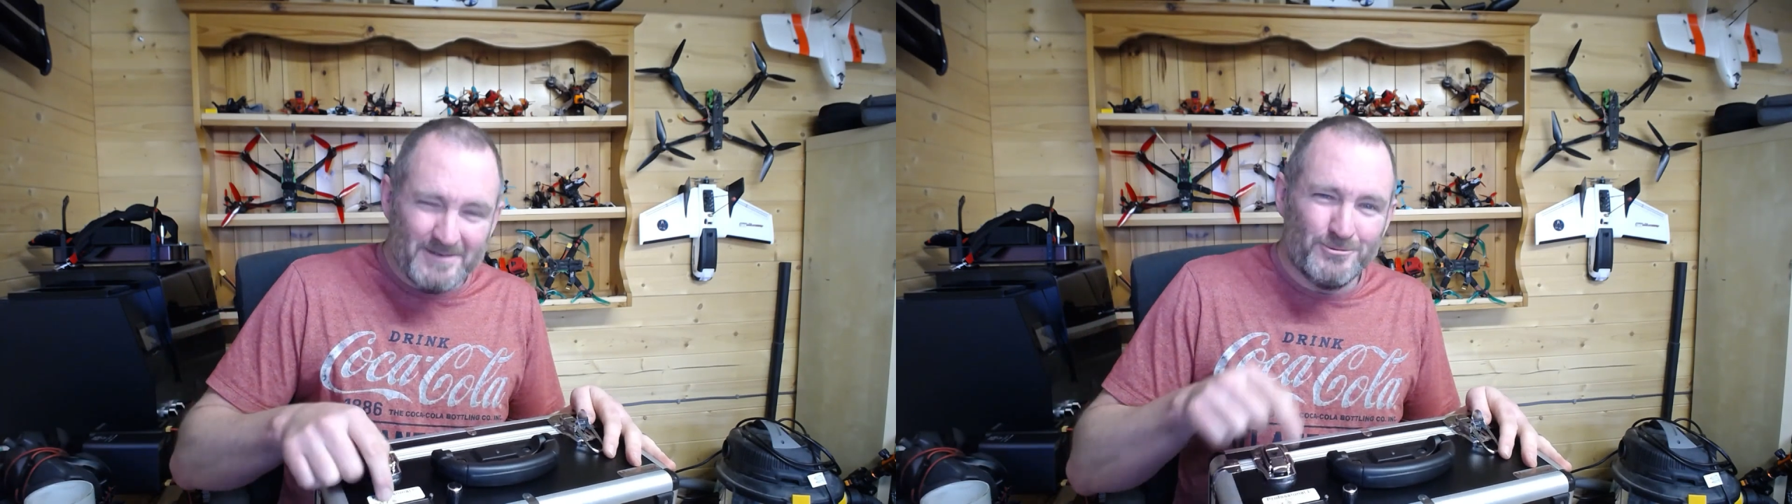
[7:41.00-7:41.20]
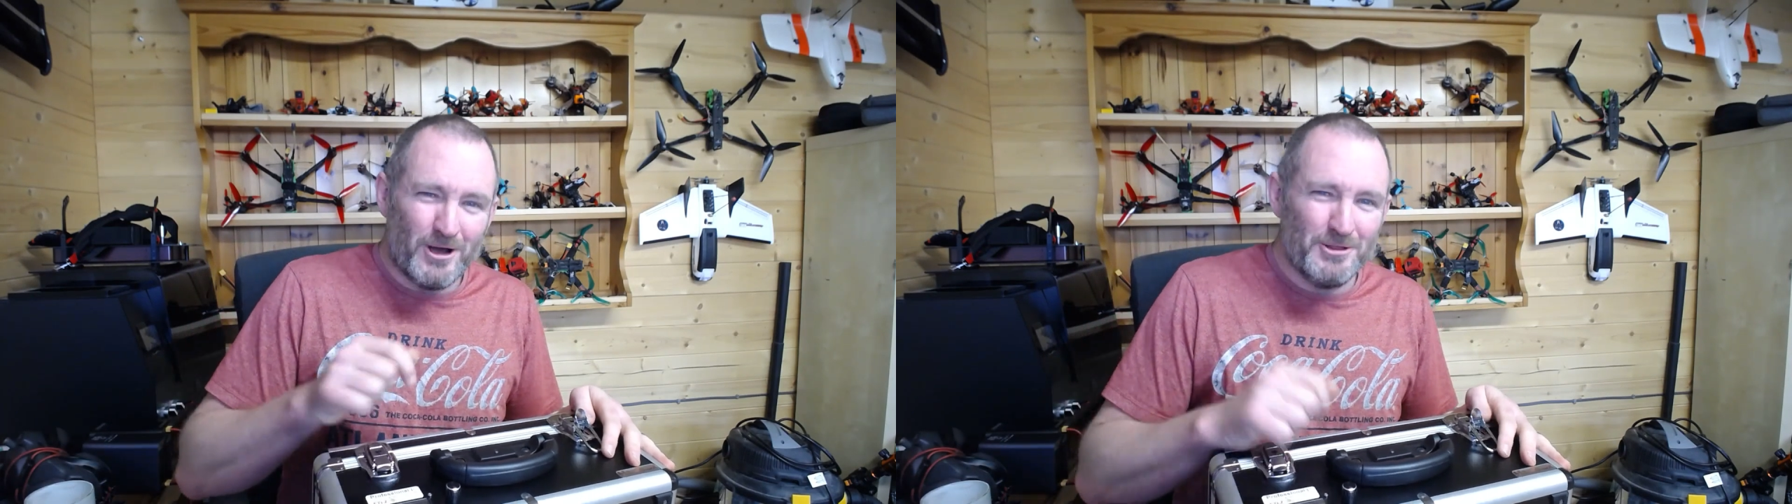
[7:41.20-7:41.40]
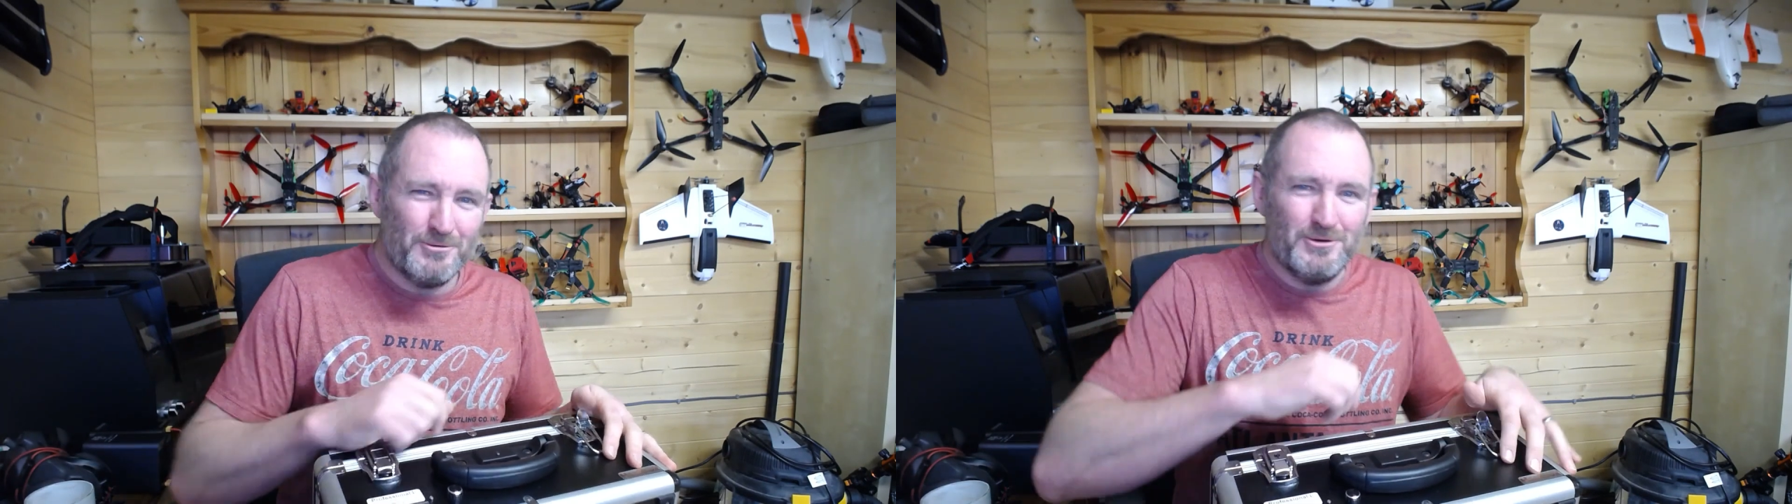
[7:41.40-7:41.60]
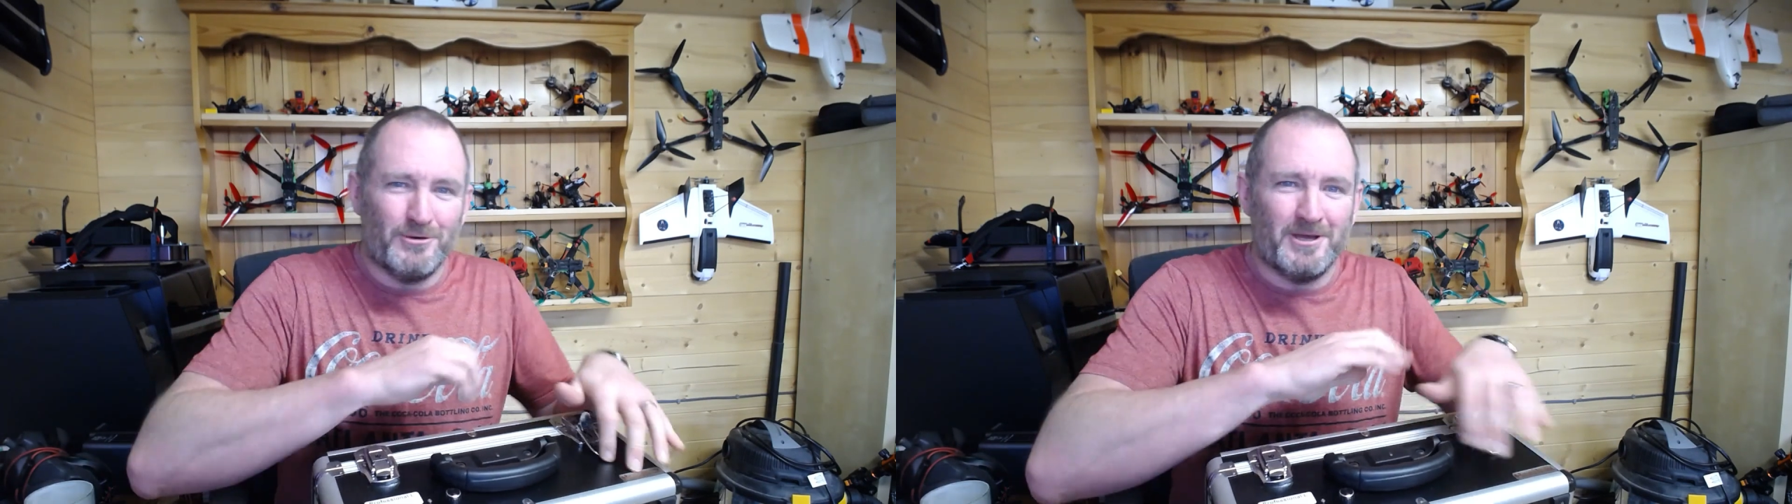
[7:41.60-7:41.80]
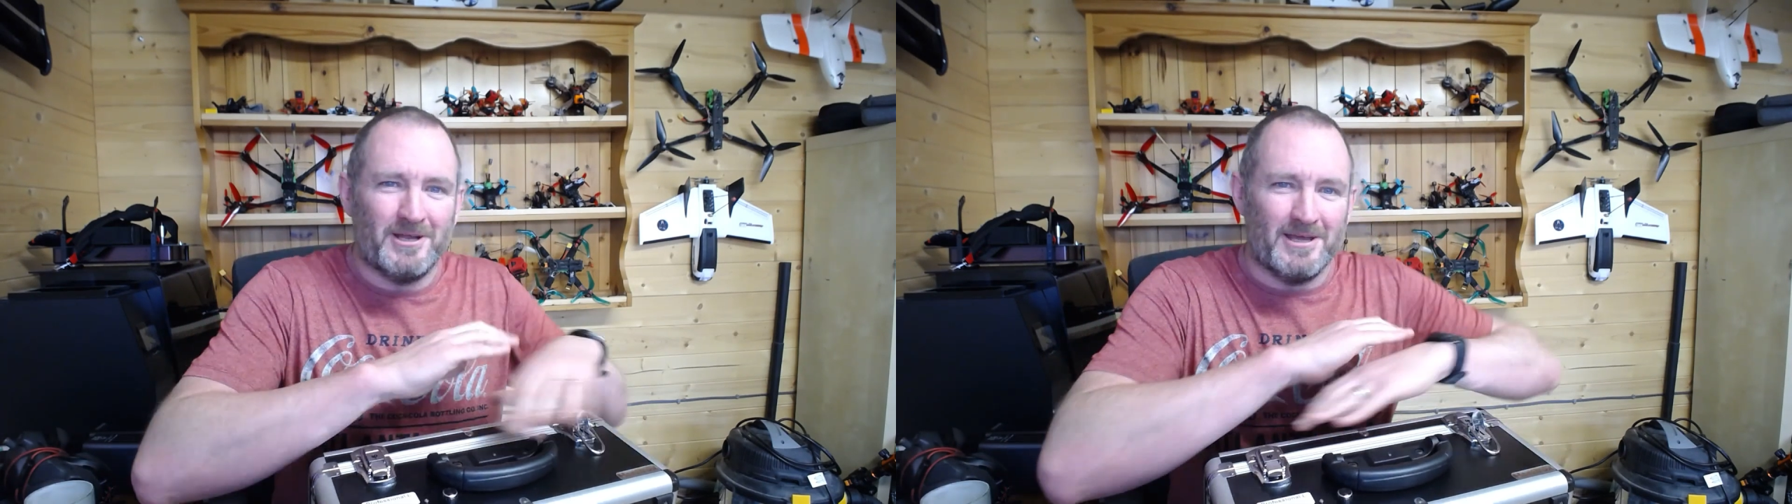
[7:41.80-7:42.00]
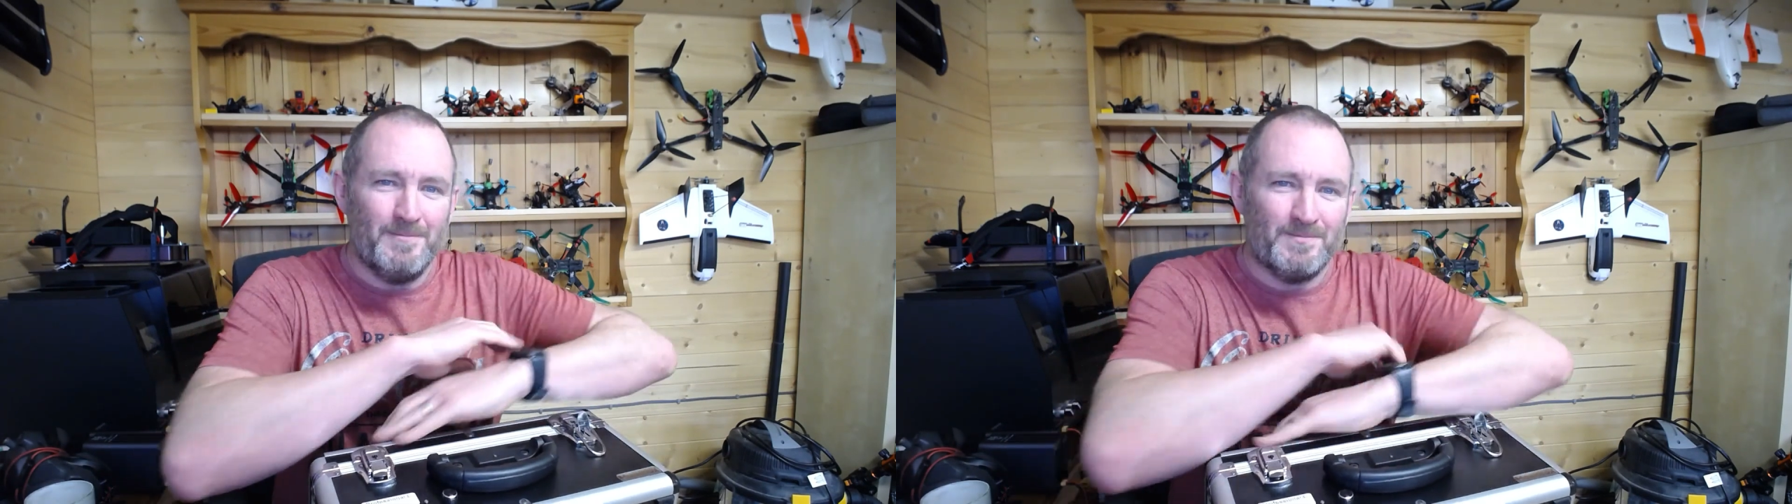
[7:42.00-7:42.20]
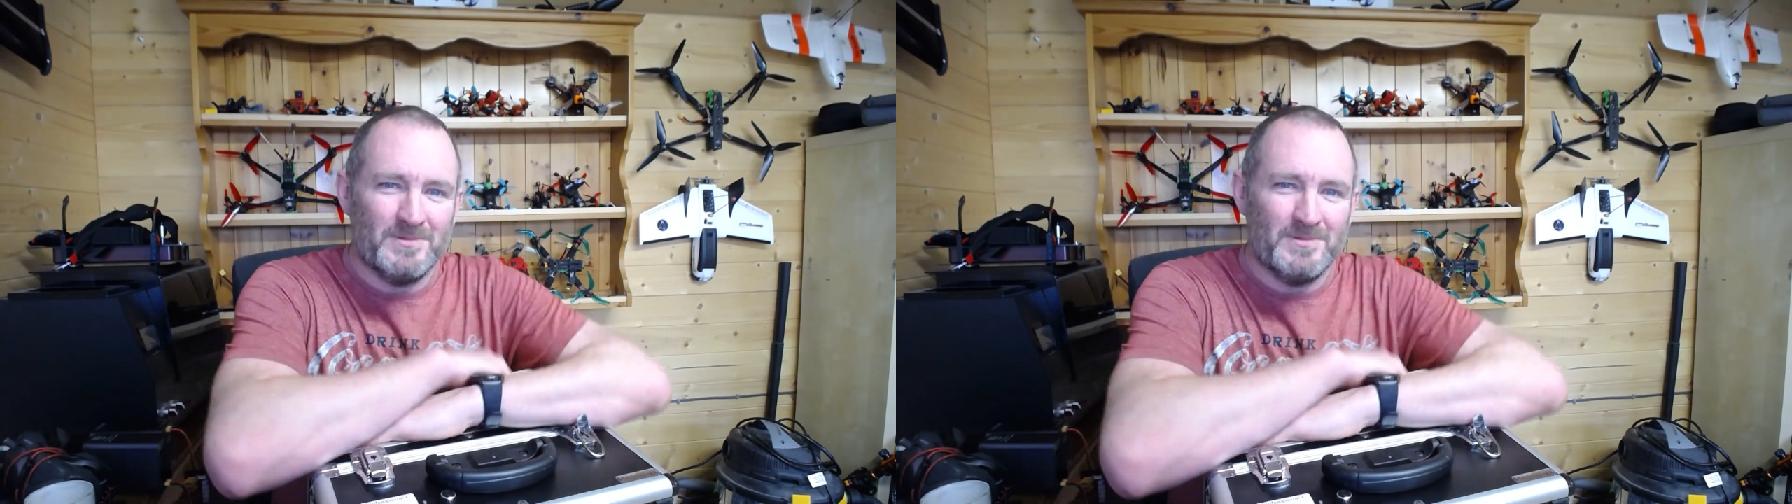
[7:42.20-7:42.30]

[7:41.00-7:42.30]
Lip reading: rather annoyingly,